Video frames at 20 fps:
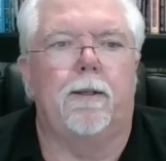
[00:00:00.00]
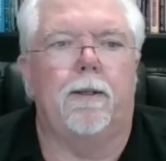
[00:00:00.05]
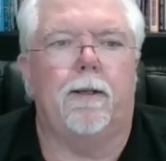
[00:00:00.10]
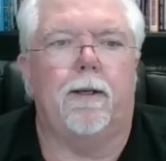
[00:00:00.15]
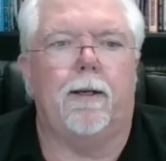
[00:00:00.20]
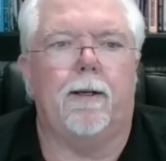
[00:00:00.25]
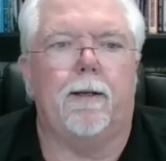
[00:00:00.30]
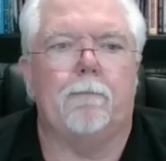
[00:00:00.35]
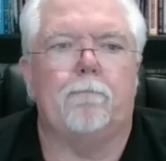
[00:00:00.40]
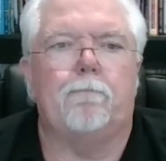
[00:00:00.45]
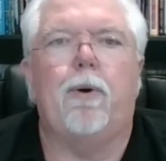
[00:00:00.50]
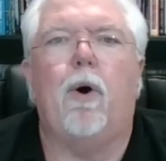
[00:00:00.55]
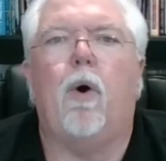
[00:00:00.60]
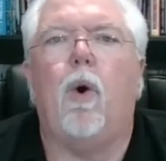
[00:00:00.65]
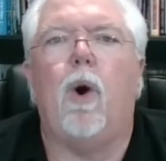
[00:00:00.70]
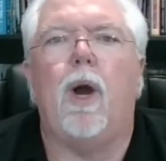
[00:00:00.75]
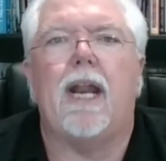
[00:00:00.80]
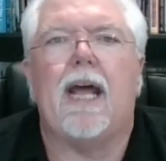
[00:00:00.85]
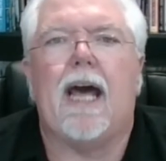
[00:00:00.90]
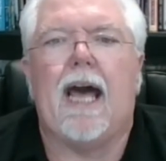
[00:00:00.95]
uh,
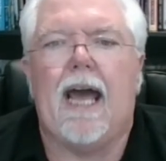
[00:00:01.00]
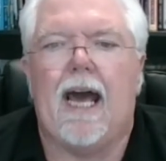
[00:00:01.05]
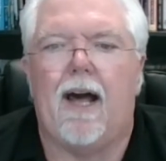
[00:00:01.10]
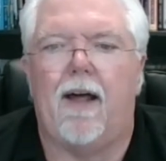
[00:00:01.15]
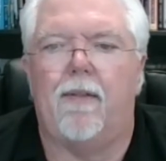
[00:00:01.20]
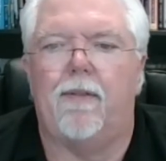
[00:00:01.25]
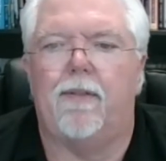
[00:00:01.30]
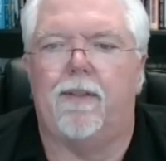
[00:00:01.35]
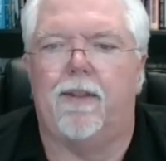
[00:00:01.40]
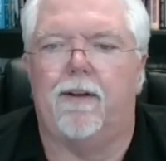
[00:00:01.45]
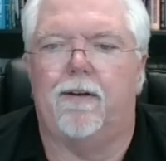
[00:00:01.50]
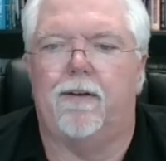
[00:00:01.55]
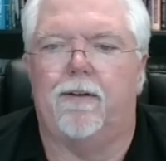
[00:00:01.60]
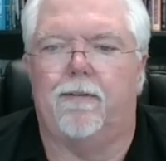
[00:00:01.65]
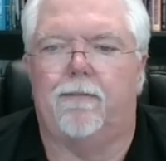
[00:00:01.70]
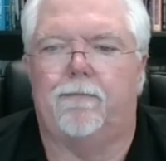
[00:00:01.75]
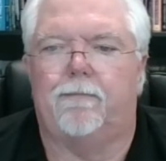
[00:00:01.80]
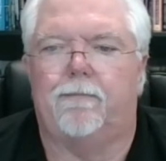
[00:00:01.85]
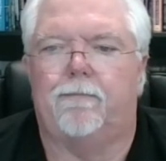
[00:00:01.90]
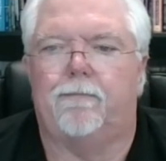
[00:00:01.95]
point out
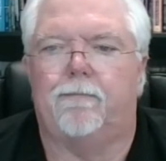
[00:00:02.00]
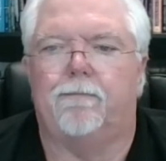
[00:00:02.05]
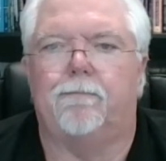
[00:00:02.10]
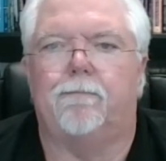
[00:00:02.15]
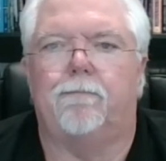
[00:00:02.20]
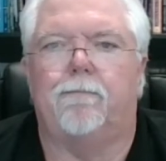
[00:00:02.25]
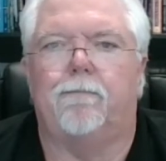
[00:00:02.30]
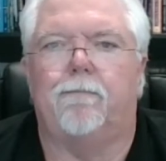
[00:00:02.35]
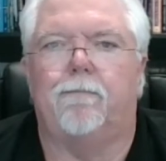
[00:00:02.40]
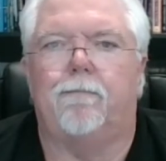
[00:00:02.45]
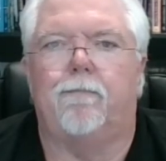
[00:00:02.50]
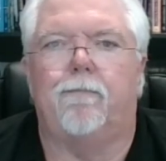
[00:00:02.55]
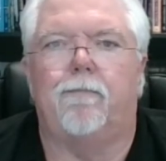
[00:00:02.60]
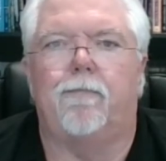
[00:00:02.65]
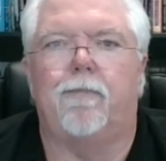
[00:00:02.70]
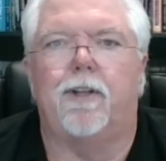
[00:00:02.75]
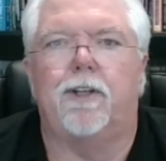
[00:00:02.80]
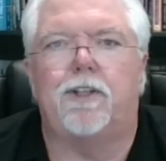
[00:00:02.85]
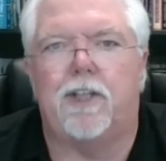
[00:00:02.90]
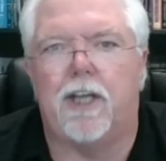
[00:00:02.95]
the
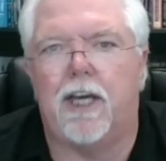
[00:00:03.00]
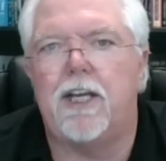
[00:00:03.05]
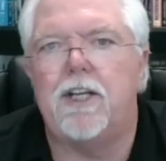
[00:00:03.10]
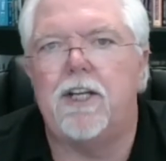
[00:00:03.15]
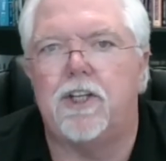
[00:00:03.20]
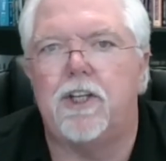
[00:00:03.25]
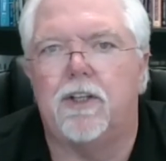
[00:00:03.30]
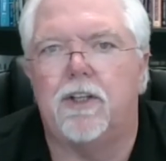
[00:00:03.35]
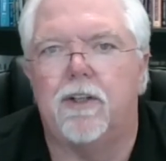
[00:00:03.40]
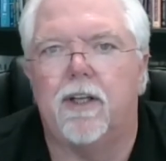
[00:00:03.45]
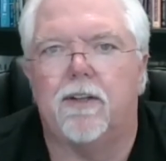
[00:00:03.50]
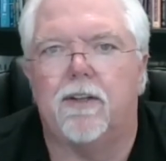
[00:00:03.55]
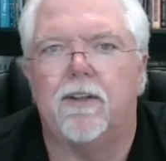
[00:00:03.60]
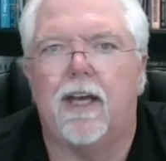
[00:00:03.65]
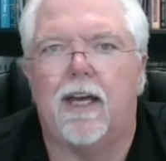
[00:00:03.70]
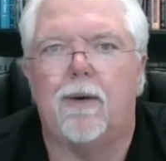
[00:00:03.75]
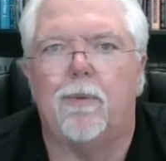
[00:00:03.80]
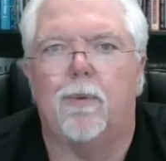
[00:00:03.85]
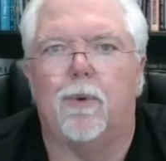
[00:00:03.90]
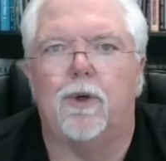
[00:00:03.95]
the teaching that
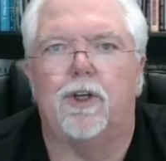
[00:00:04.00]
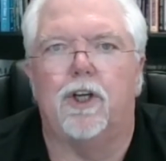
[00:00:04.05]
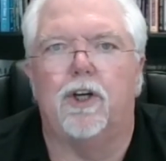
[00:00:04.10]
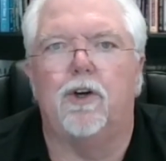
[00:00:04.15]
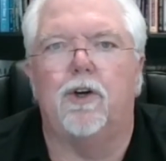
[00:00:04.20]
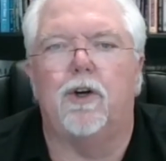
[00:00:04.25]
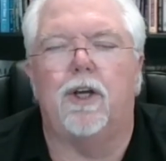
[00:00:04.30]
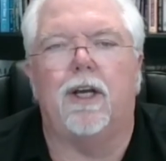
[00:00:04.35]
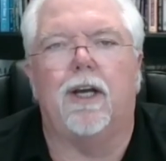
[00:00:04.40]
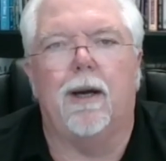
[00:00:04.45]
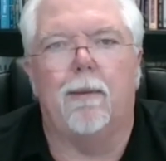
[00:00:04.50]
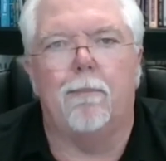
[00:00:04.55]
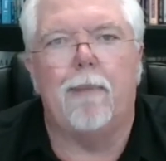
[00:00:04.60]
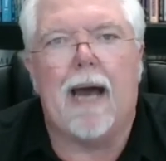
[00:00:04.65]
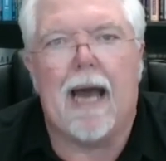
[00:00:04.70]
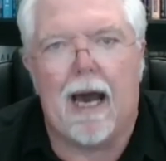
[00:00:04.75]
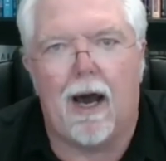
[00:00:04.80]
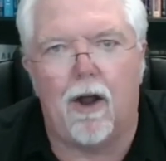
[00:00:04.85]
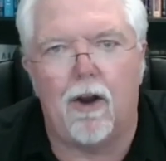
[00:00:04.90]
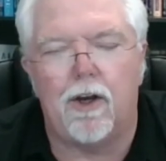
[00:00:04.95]
they were doing
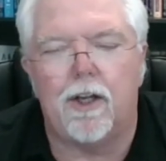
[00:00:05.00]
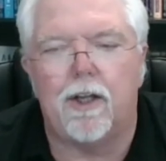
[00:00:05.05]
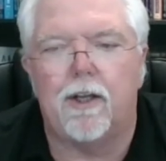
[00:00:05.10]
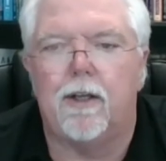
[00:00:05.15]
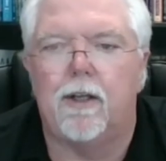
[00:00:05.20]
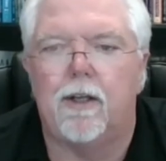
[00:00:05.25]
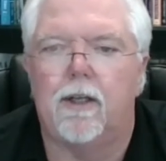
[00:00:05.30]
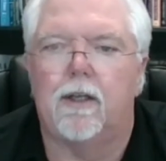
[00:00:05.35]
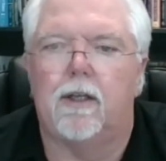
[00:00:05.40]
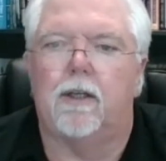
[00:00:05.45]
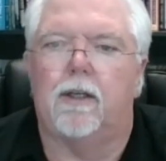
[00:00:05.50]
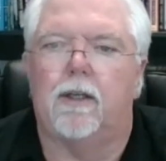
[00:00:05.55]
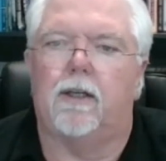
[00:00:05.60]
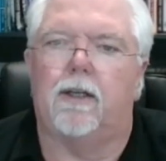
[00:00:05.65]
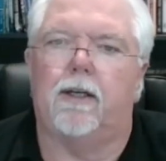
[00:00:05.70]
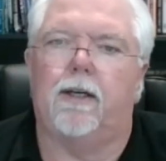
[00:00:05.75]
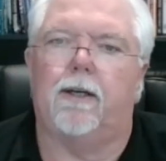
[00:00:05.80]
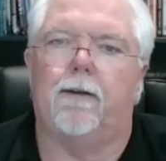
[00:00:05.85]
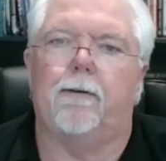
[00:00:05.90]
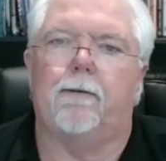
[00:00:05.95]
about
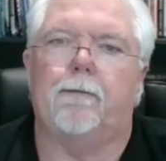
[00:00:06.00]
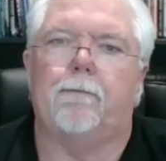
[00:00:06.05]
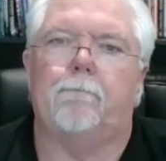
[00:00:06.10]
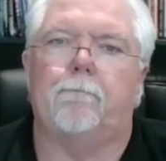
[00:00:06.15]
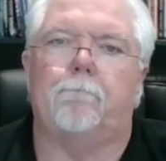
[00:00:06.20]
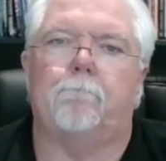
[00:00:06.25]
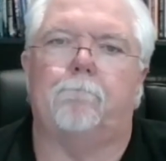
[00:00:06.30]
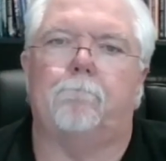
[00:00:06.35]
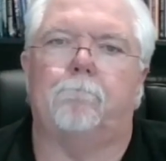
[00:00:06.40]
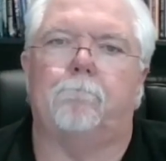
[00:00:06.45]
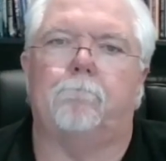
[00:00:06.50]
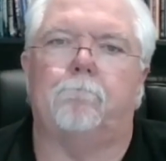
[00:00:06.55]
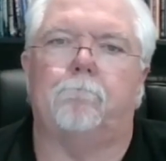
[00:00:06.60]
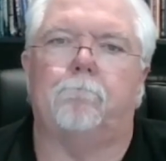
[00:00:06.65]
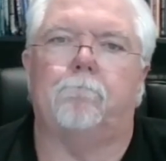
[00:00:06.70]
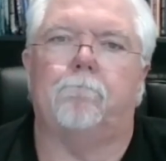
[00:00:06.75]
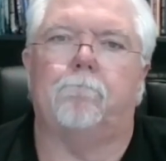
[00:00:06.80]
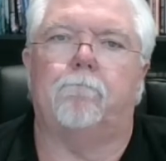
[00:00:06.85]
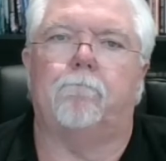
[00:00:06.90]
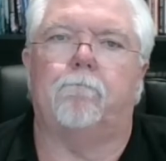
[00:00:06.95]
uh,
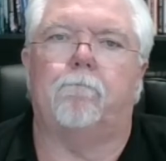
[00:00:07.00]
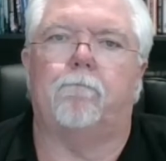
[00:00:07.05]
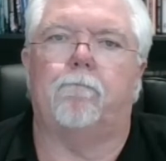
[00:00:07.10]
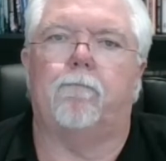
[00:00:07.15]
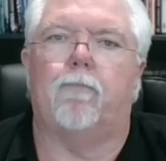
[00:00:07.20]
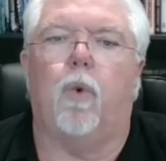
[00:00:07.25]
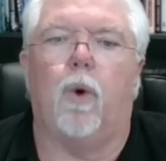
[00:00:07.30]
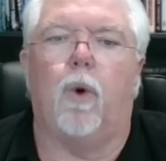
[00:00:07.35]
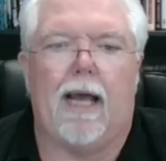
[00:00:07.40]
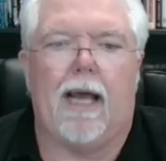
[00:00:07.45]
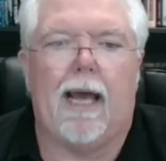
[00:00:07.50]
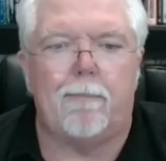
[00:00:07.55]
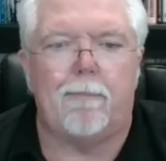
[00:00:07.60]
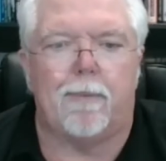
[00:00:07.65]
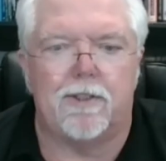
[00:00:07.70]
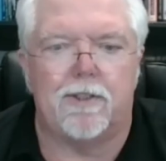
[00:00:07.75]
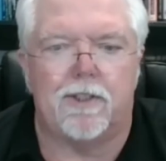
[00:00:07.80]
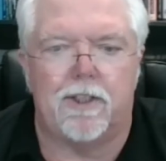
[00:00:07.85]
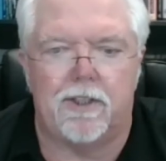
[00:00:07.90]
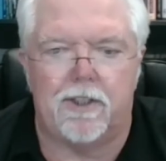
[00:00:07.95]
what
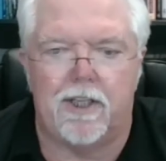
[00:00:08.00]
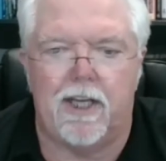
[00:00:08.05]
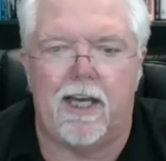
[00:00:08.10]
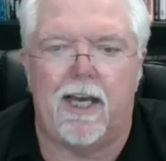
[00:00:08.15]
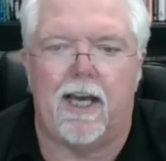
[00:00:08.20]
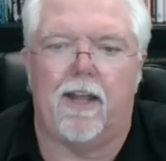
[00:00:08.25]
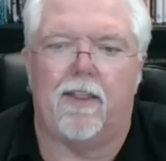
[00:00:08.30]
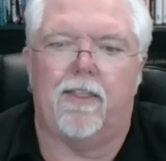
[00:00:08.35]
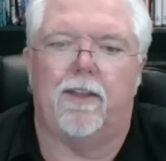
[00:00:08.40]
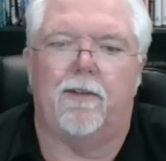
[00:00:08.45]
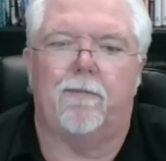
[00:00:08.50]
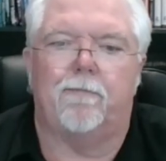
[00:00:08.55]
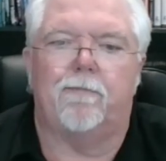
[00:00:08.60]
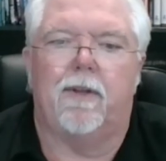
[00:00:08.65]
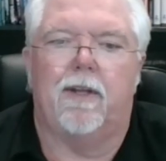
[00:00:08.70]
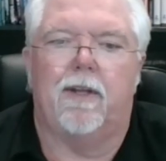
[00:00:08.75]
happens at death.